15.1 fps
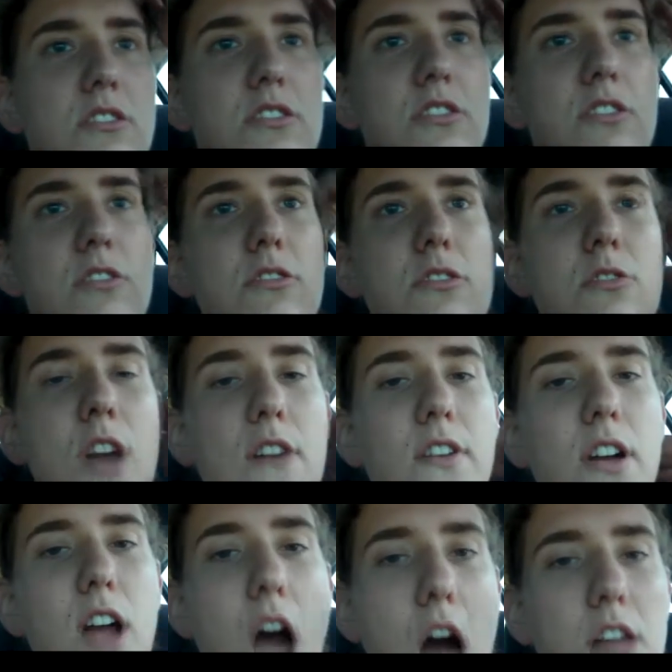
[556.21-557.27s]
Do you have a
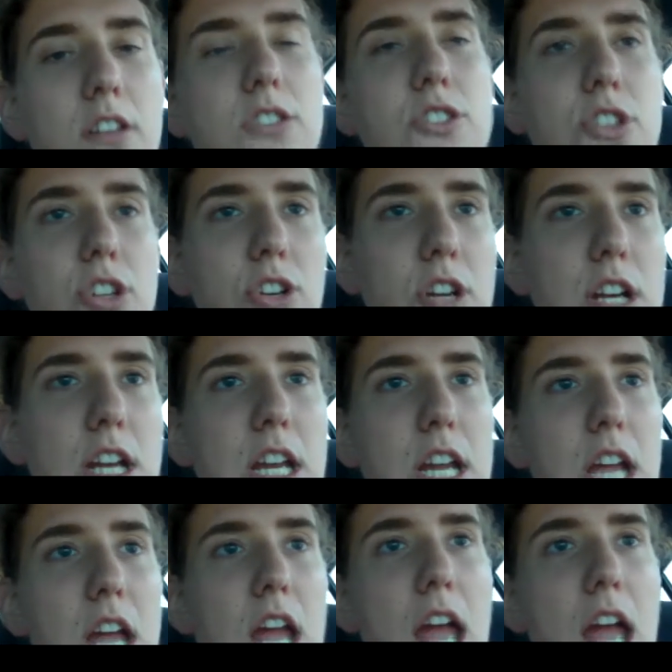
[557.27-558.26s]
college degree